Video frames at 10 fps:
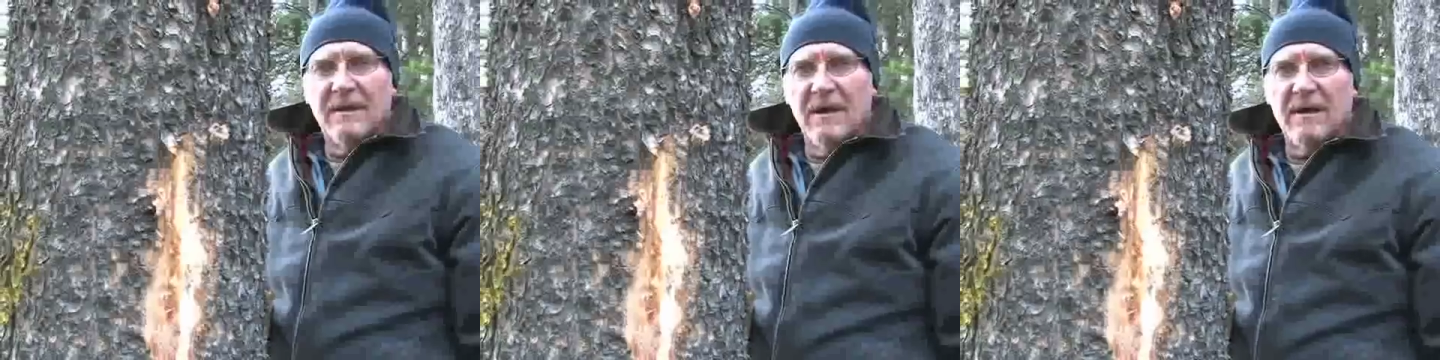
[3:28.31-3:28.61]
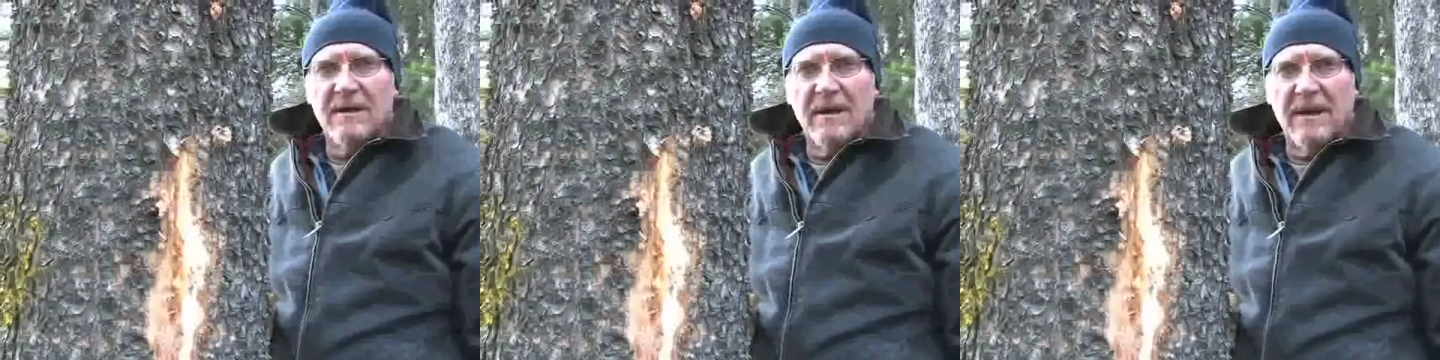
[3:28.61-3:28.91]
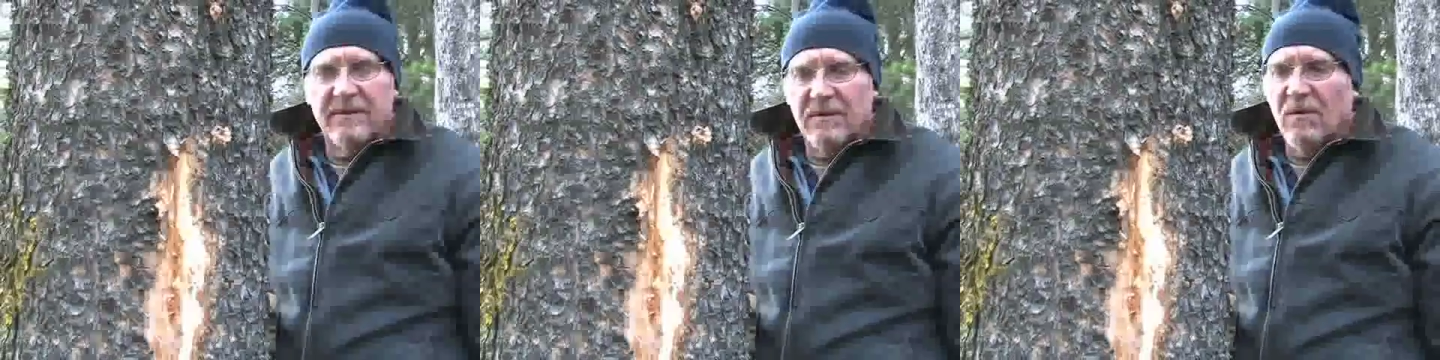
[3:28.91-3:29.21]
knocked
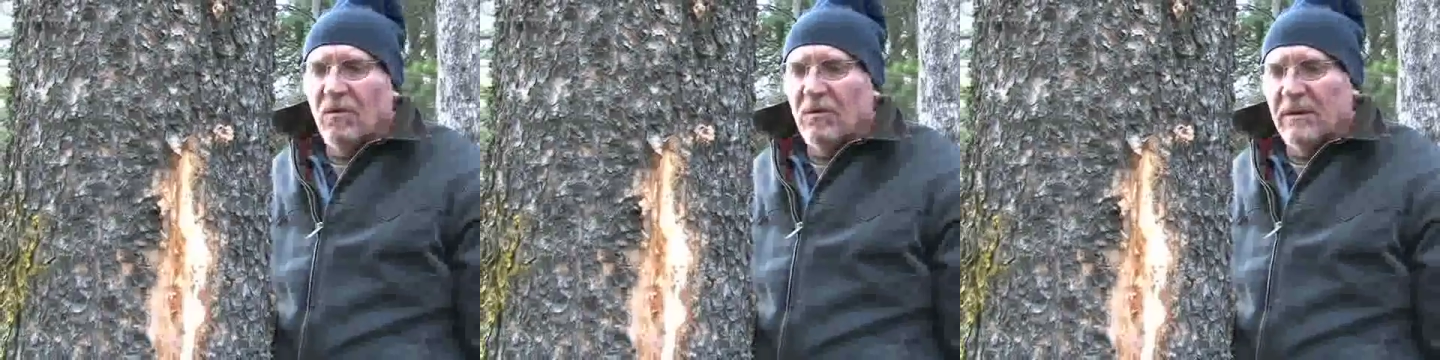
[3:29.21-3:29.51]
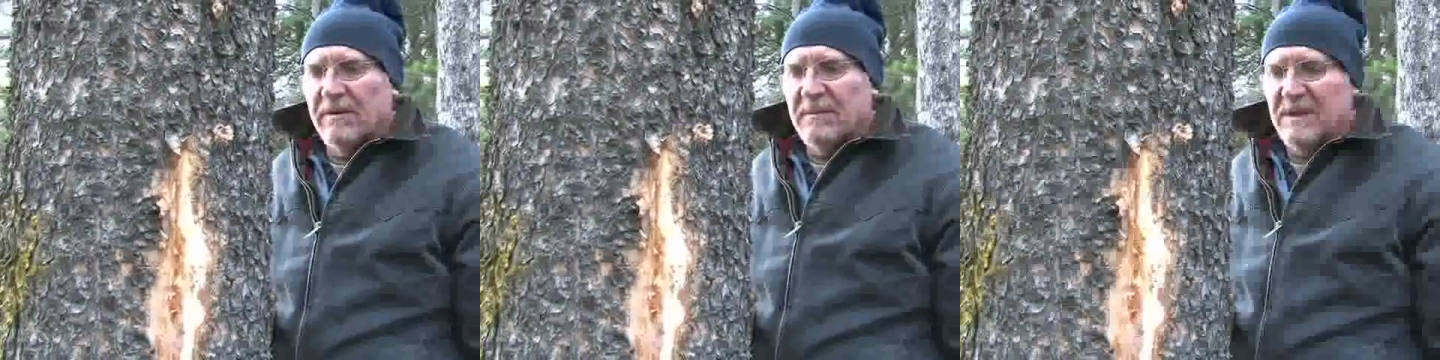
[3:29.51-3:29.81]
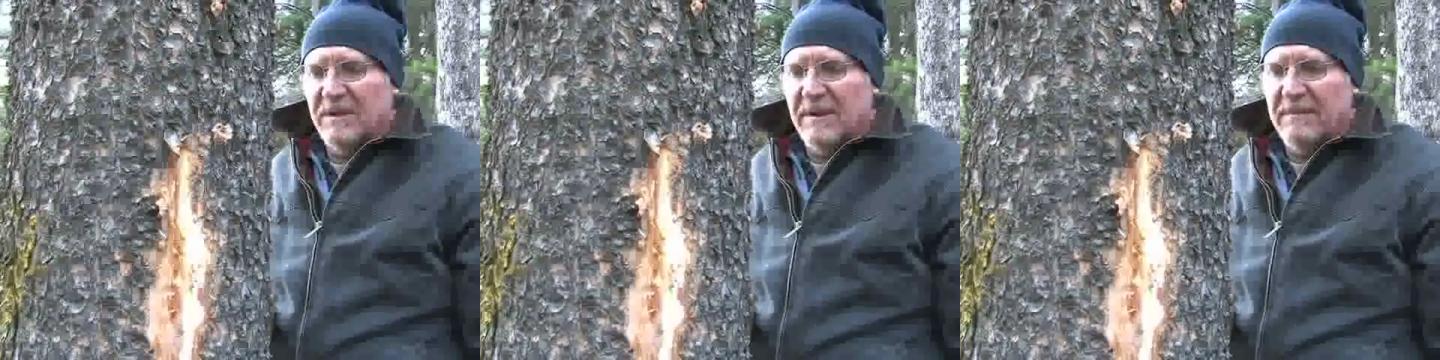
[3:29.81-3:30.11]
out the whole
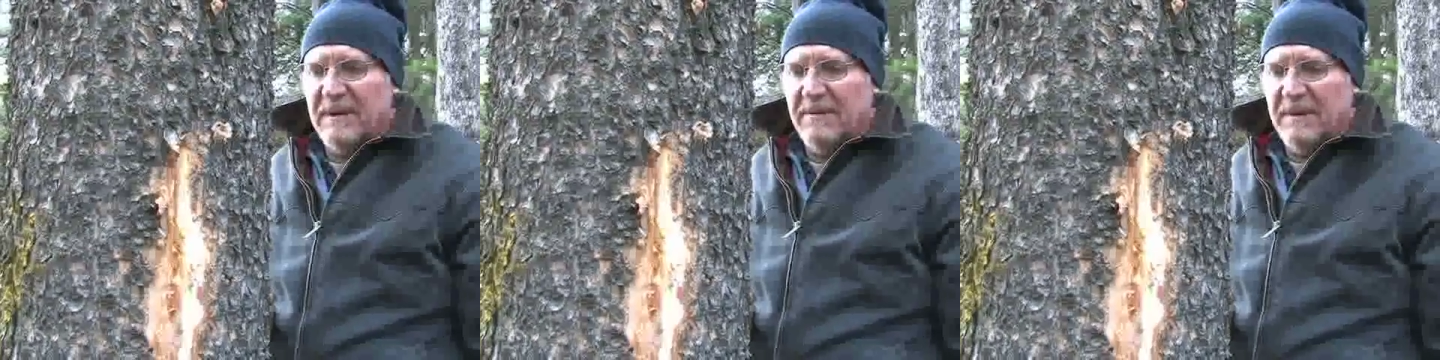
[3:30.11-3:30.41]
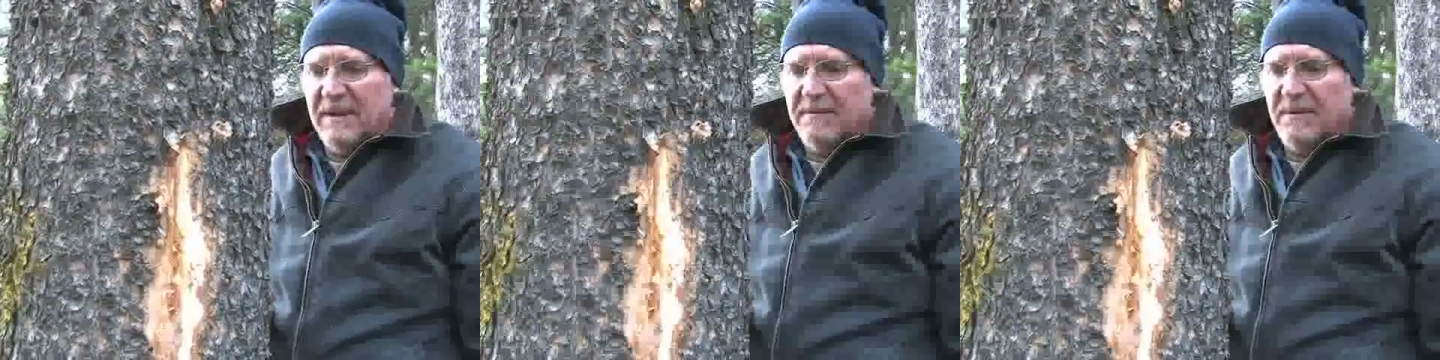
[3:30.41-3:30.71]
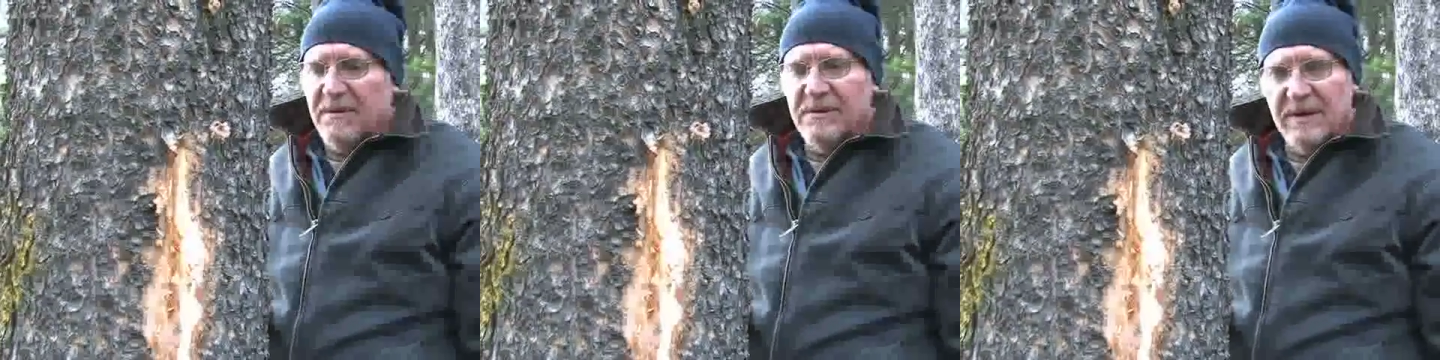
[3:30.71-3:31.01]
beetle epidemic up
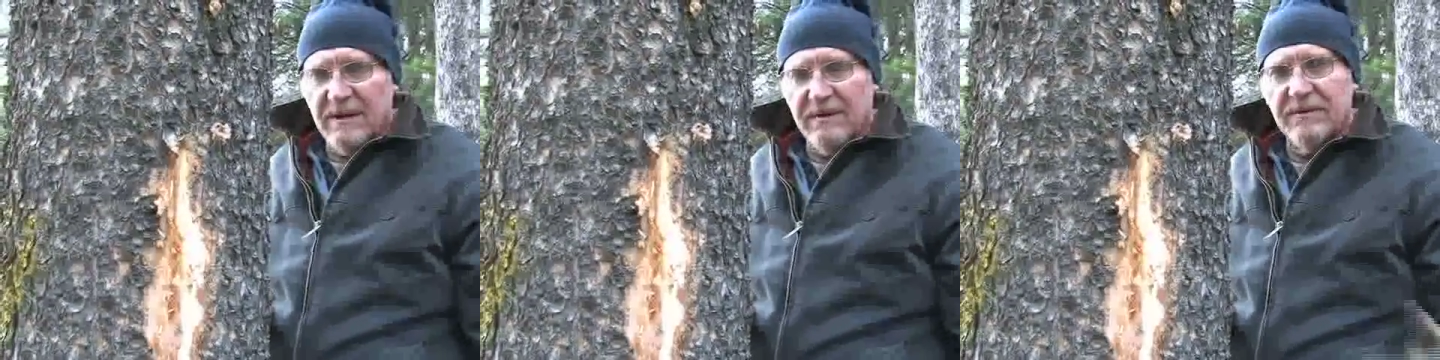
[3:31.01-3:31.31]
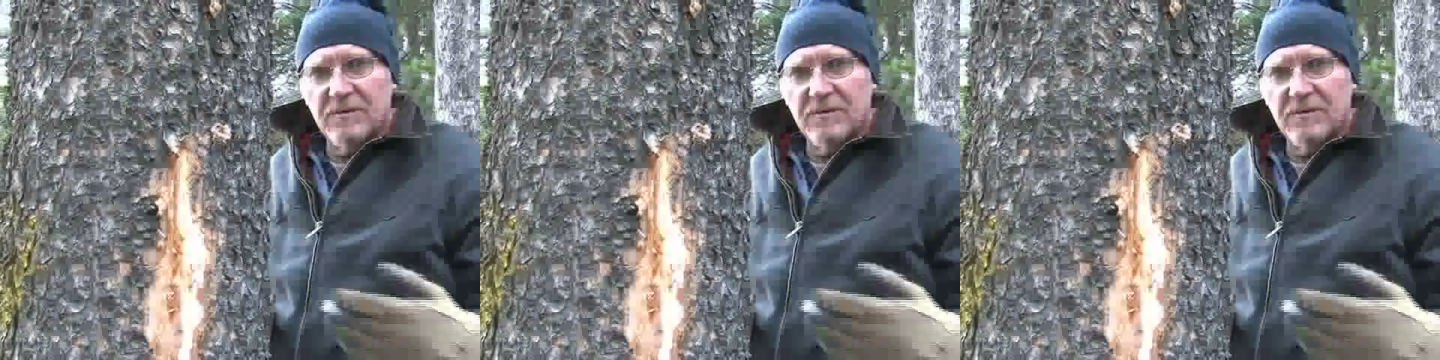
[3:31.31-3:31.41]
here until